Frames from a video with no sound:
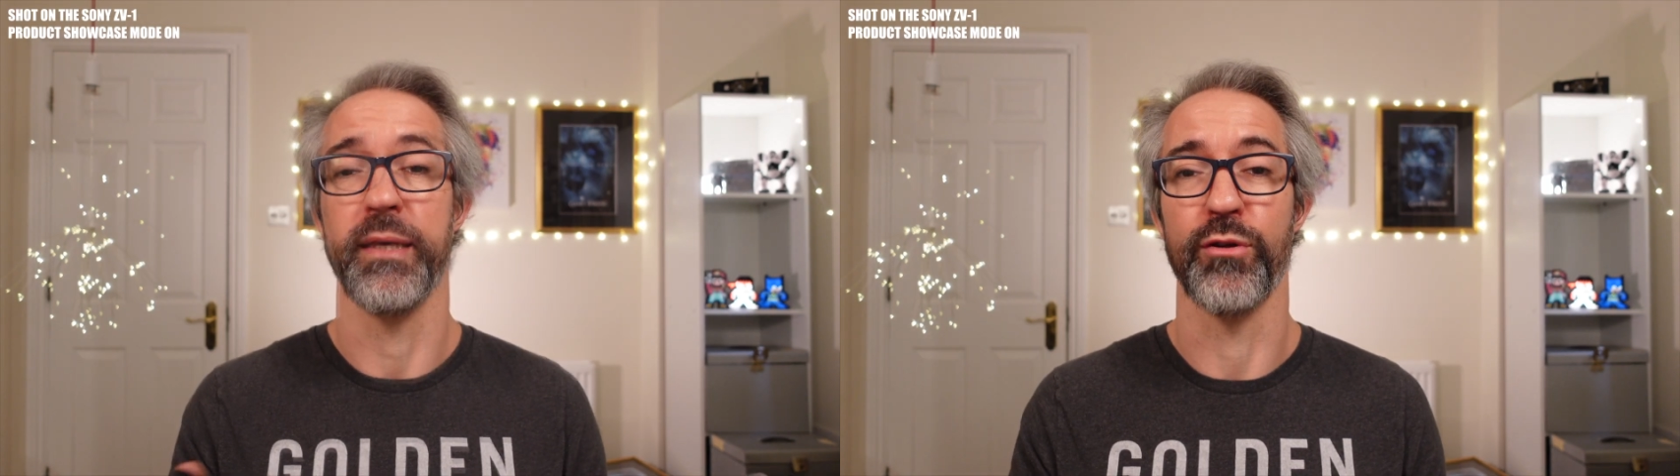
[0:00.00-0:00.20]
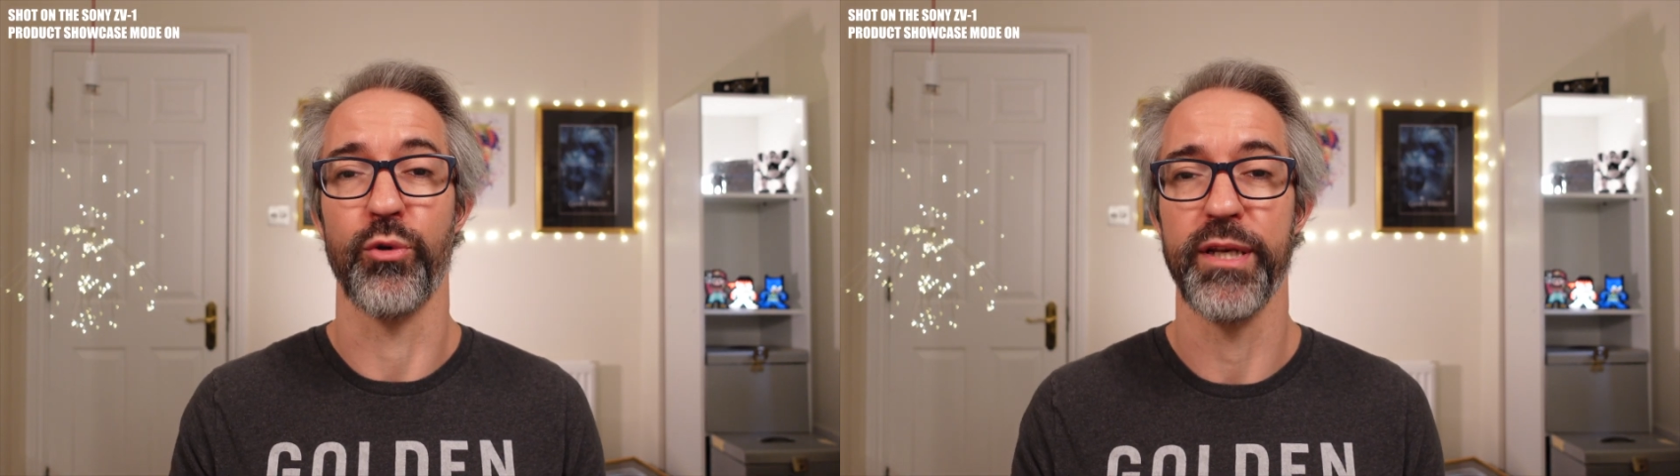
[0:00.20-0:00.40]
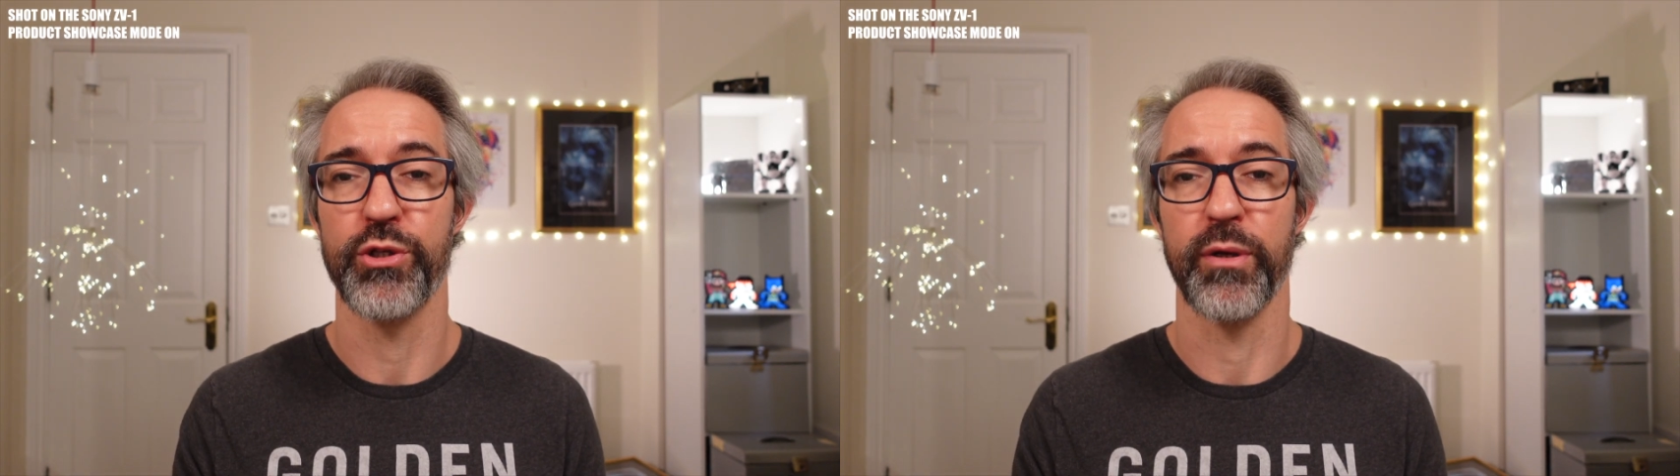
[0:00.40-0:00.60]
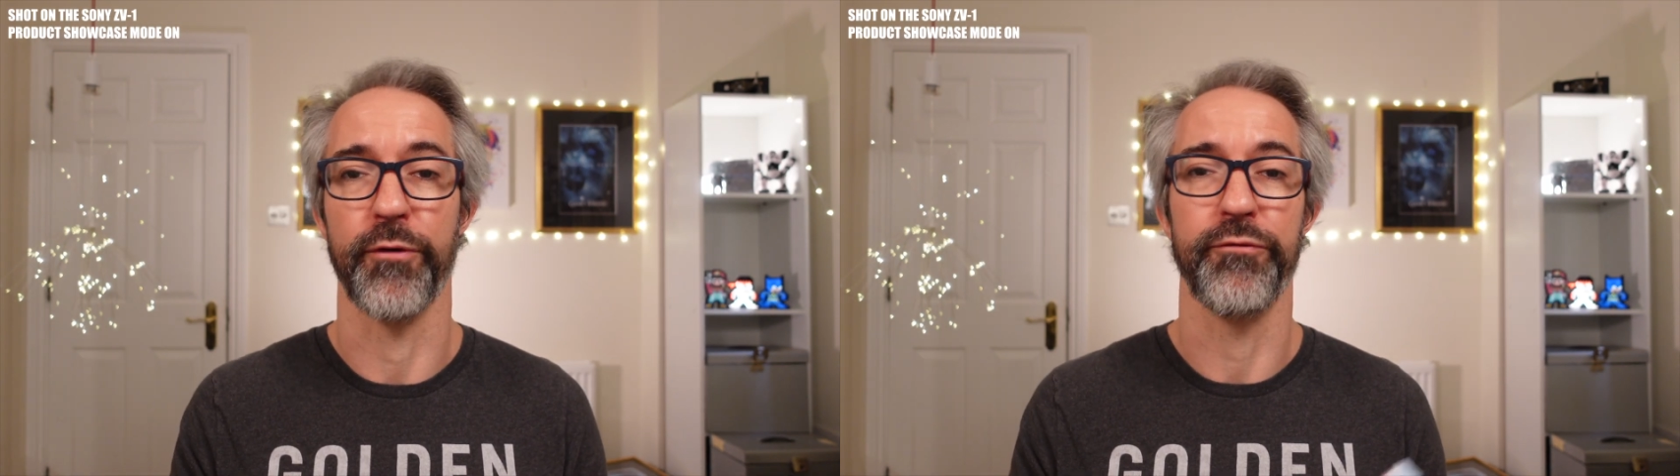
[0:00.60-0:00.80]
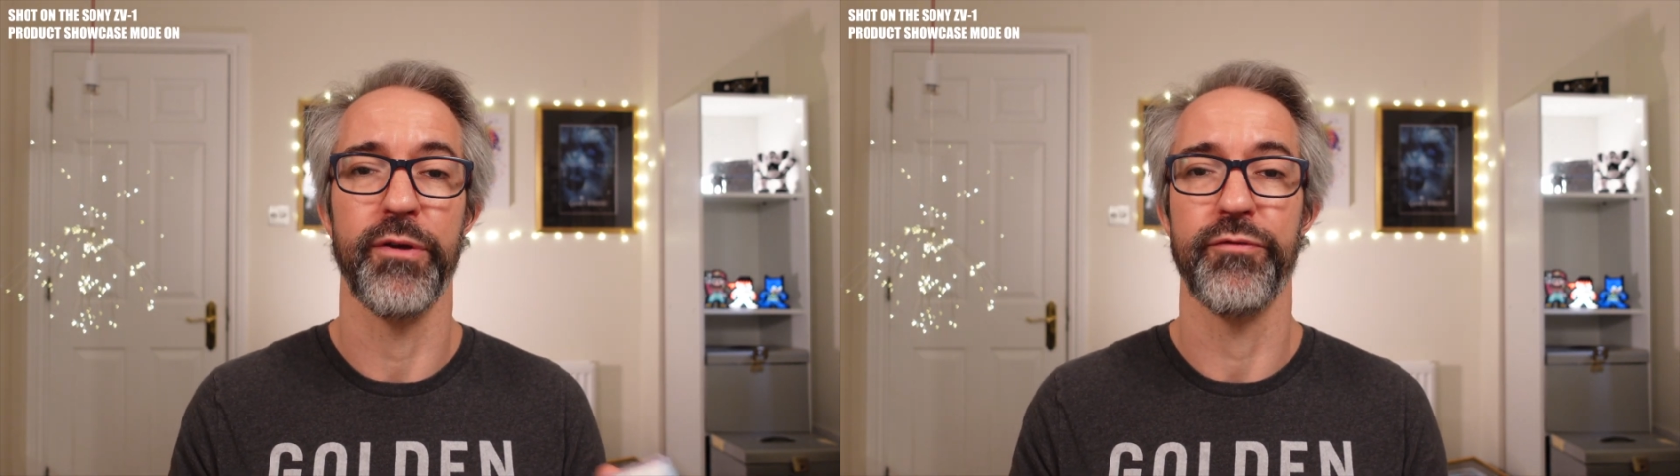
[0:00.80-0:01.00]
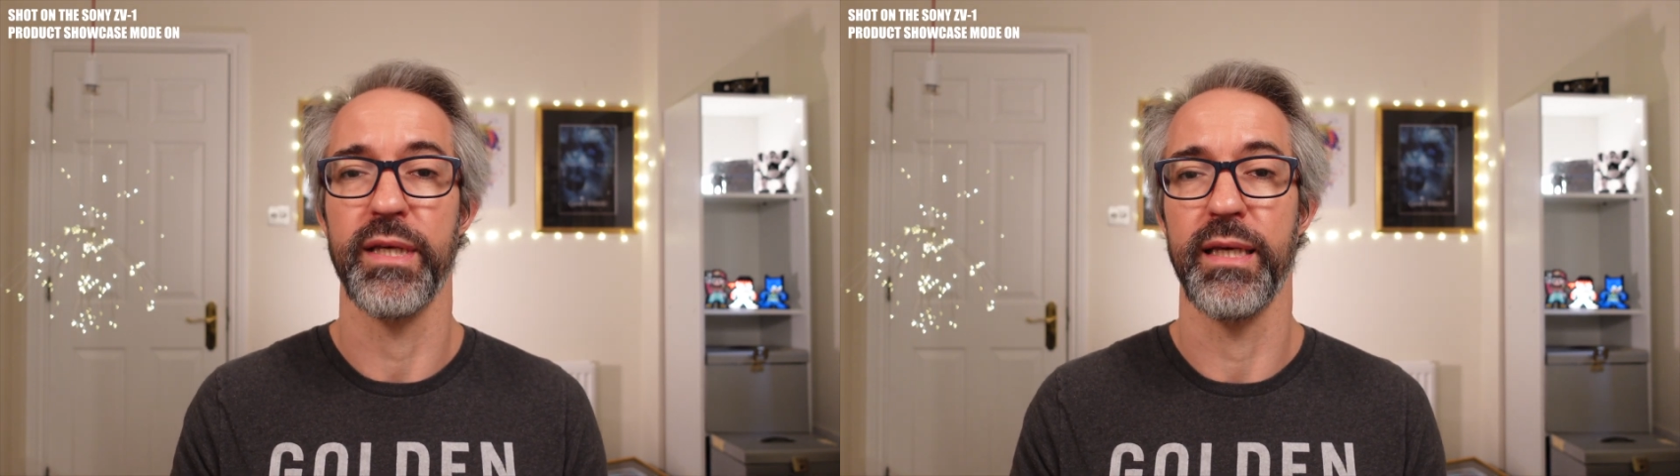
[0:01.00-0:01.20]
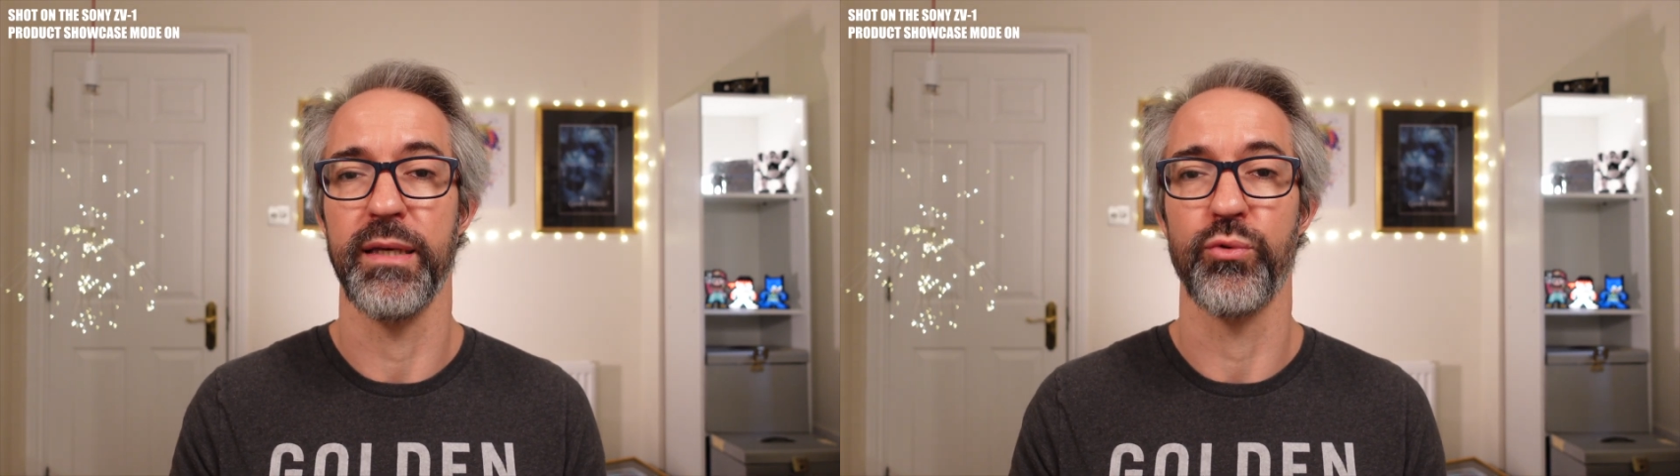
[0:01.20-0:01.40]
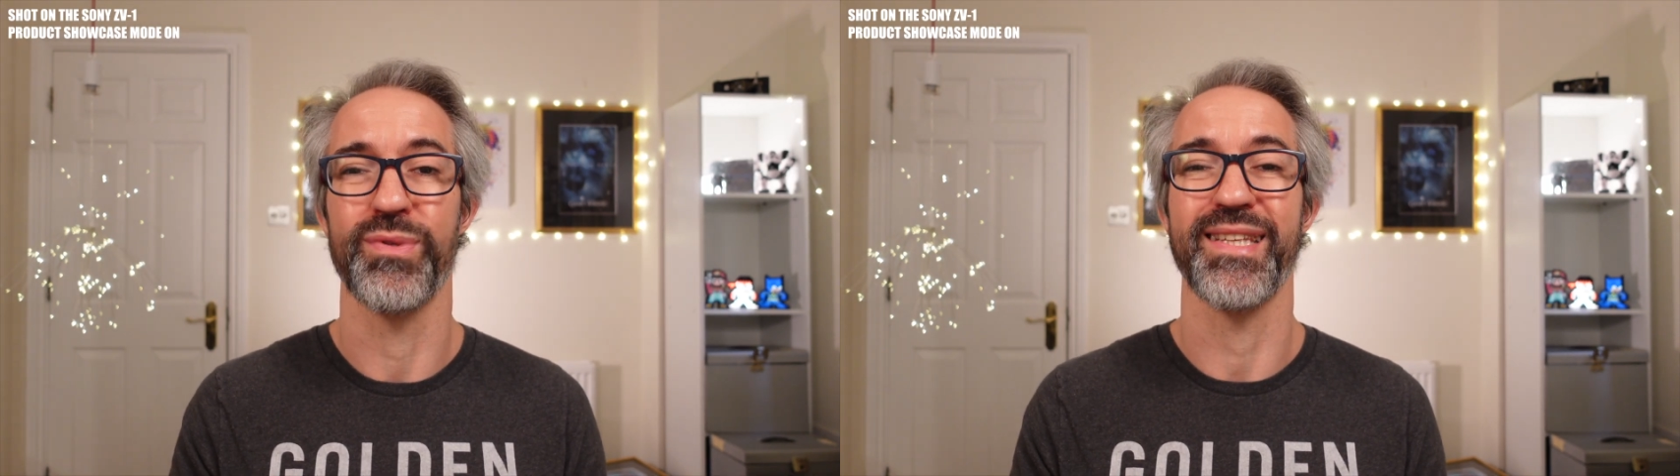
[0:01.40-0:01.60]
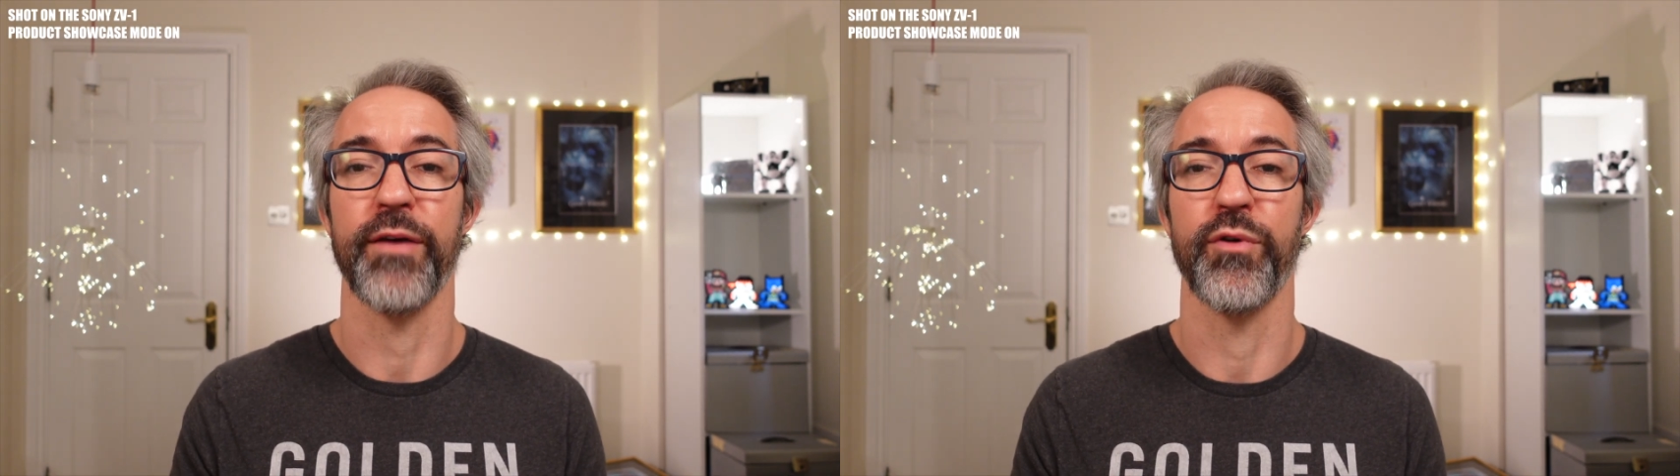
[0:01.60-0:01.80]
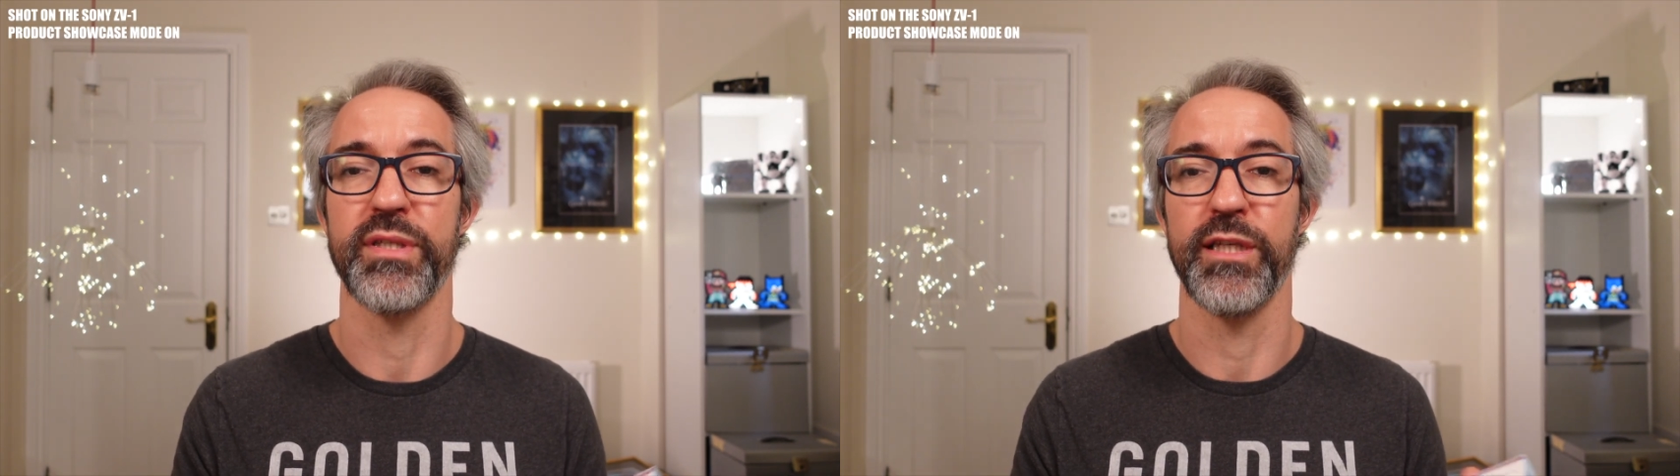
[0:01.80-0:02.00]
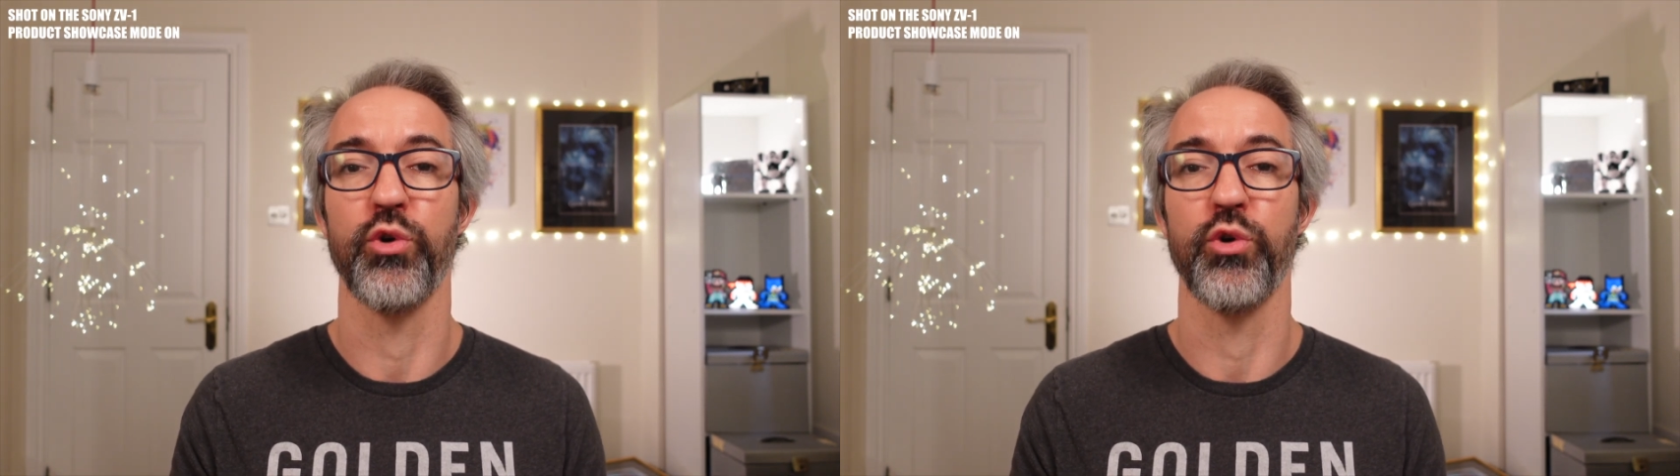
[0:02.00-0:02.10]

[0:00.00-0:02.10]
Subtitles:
in the region of 50 to 70